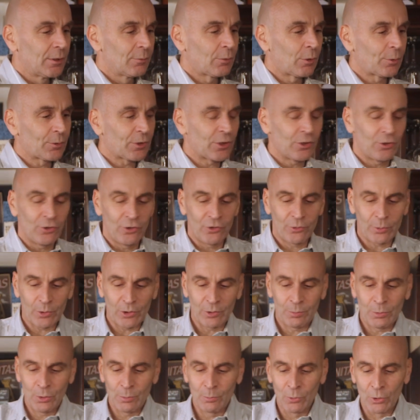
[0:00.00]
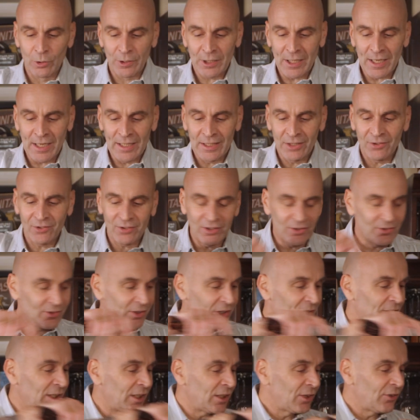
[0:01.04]
What we're going to do is we're going to put more ice
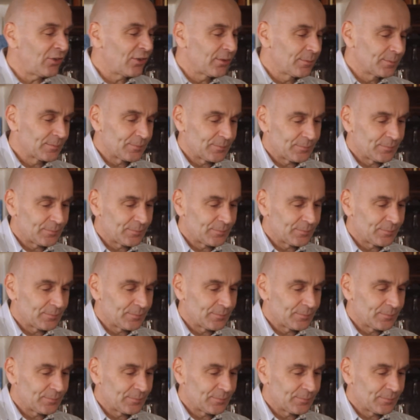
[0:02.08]
into these.